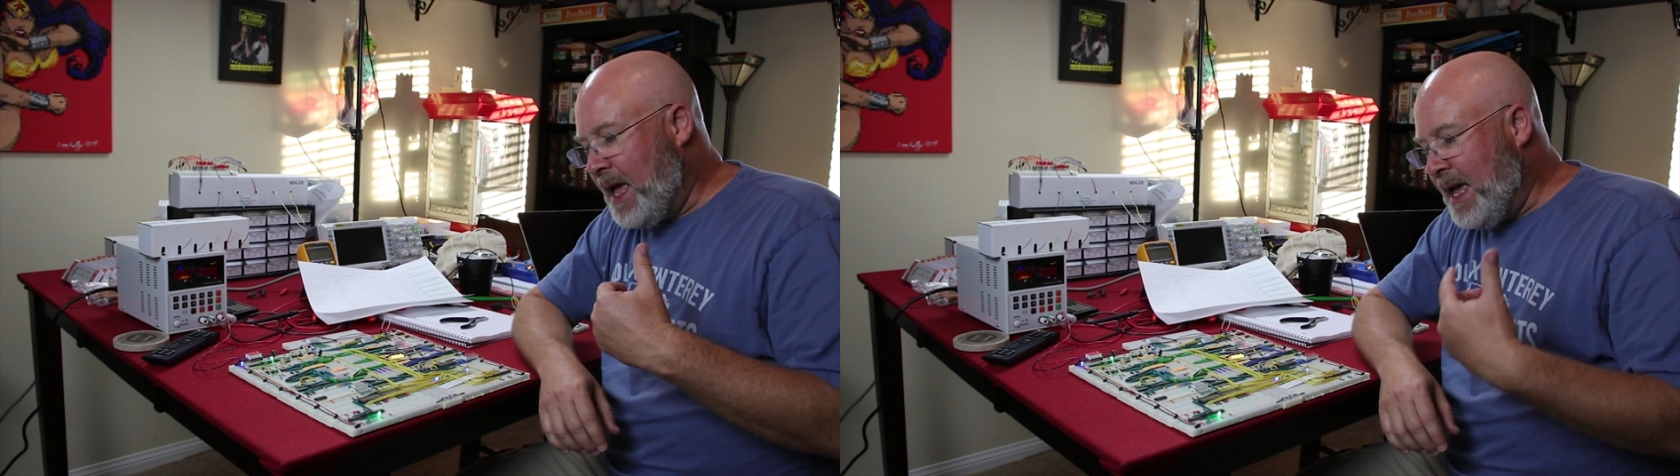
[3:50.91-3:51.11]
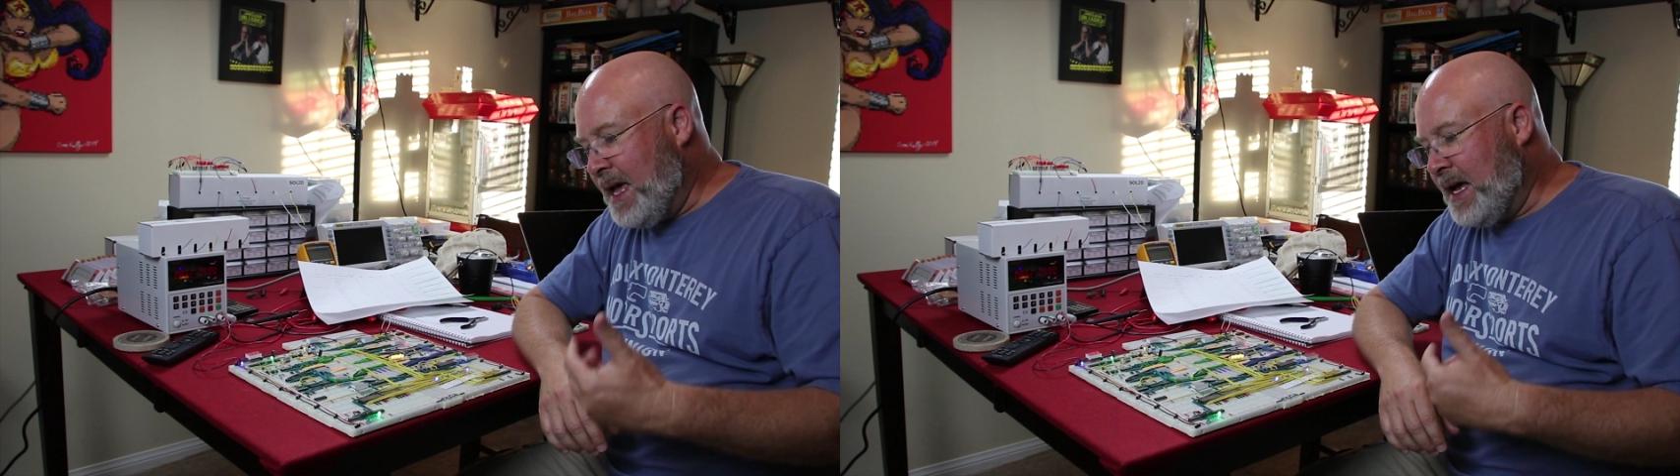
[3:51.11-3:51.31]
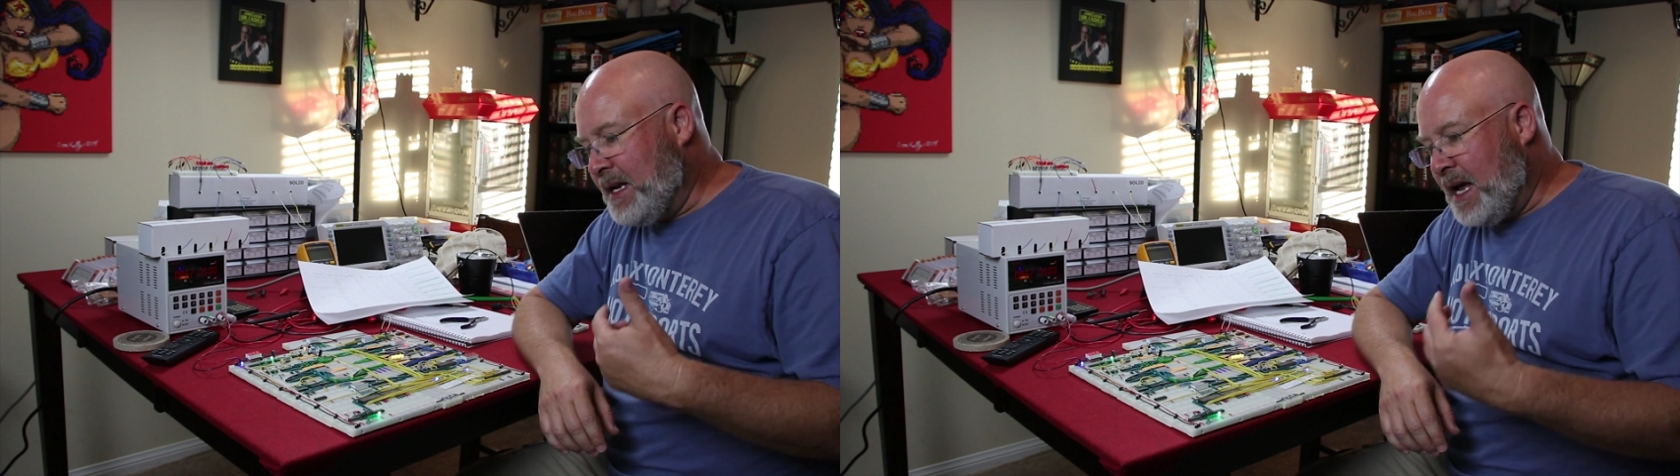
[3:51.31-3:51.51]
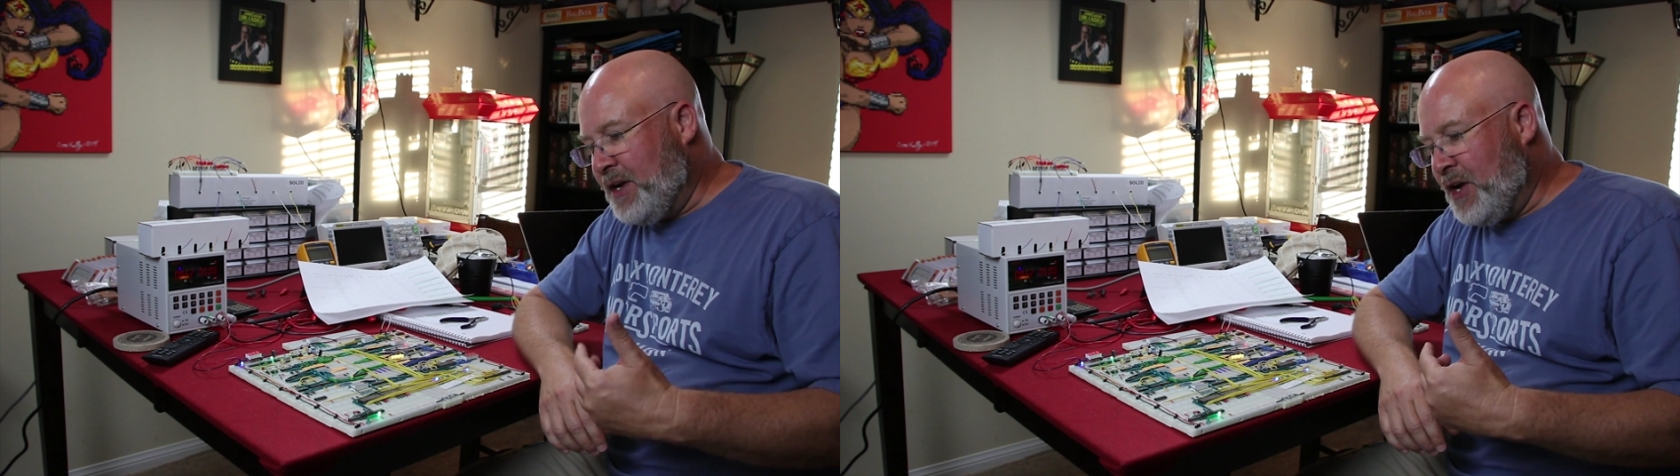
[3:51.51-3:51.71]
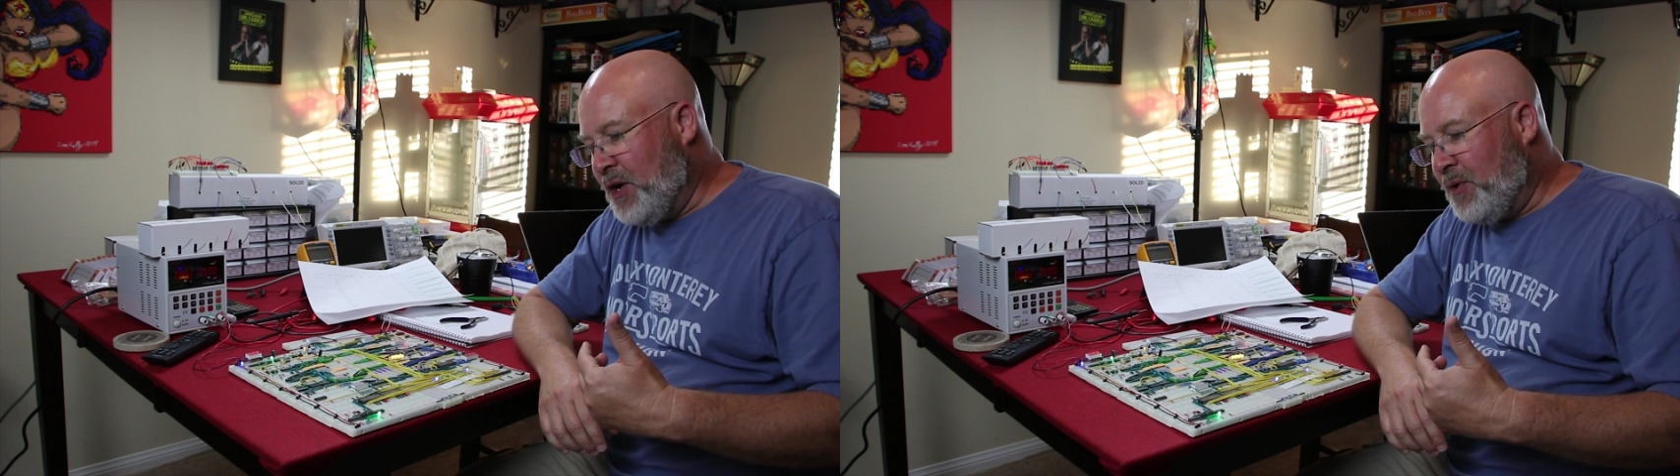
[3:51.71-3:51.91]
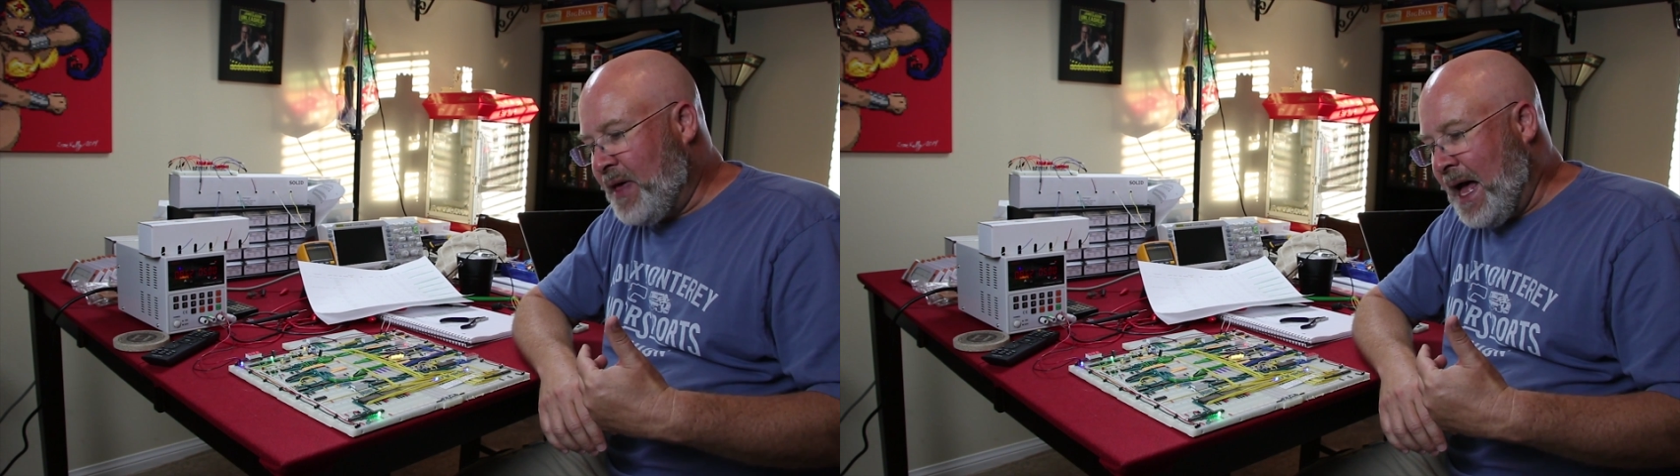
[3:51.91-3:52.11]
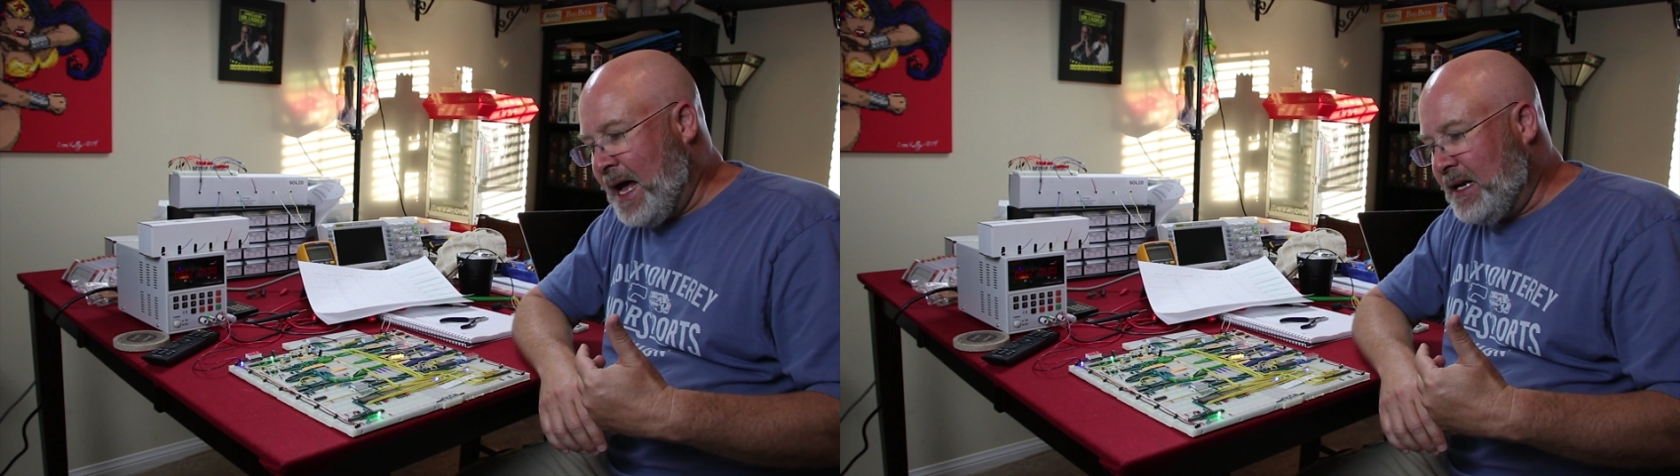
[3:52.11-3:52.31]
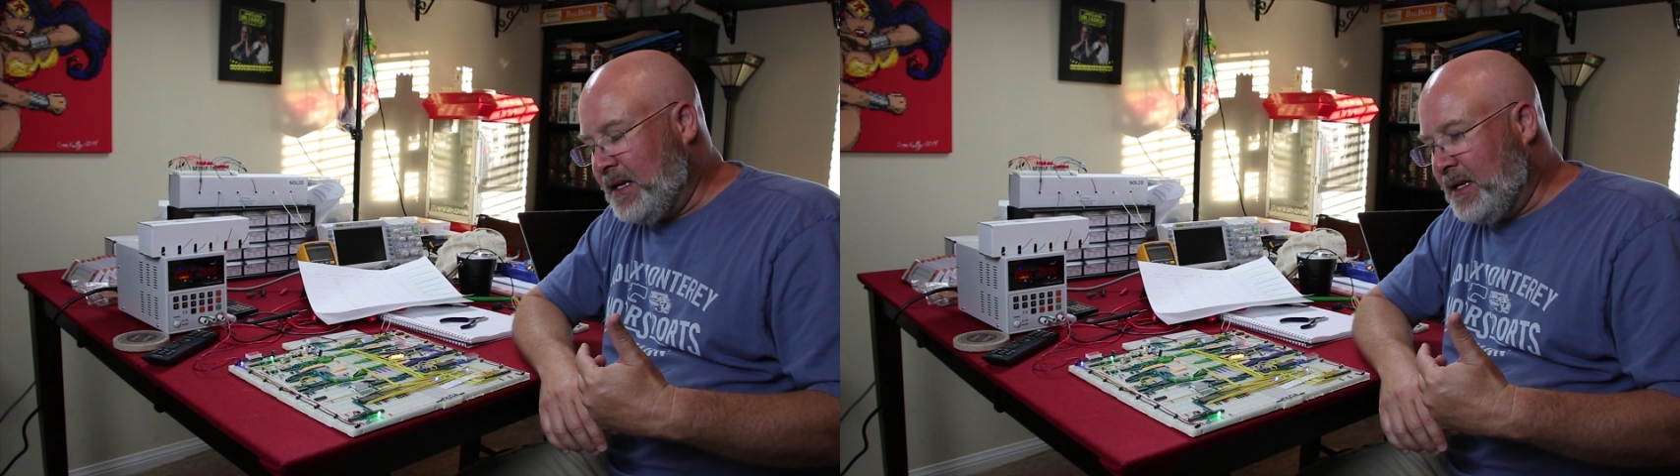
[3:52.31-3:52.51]
and I know
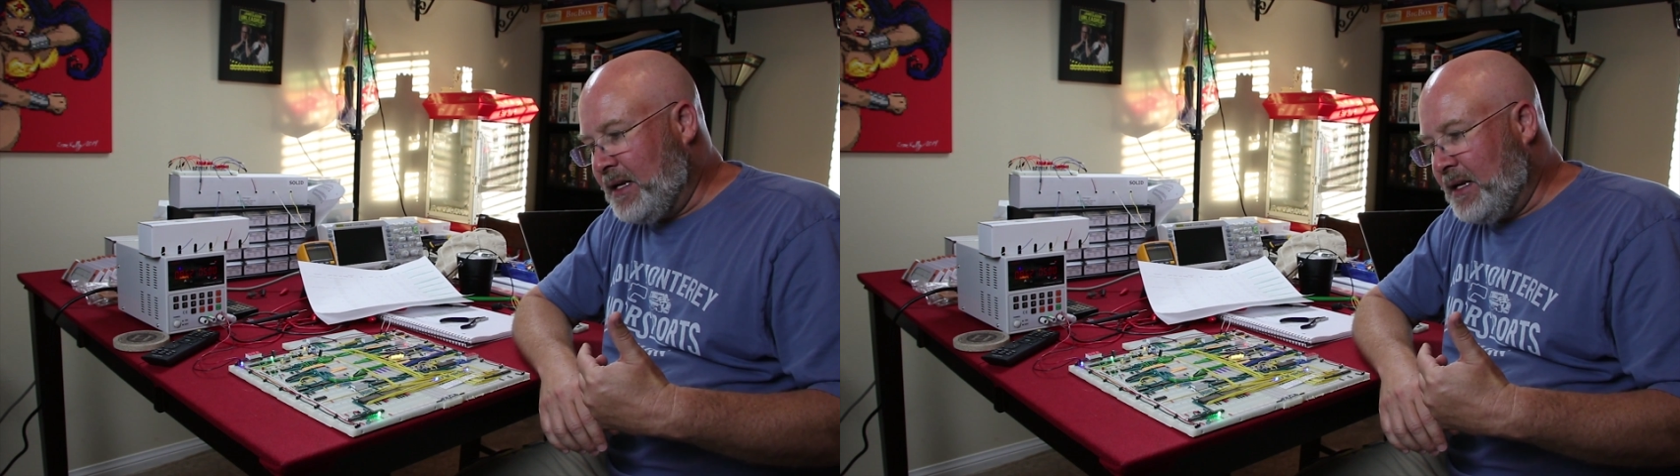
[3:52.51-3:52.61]
that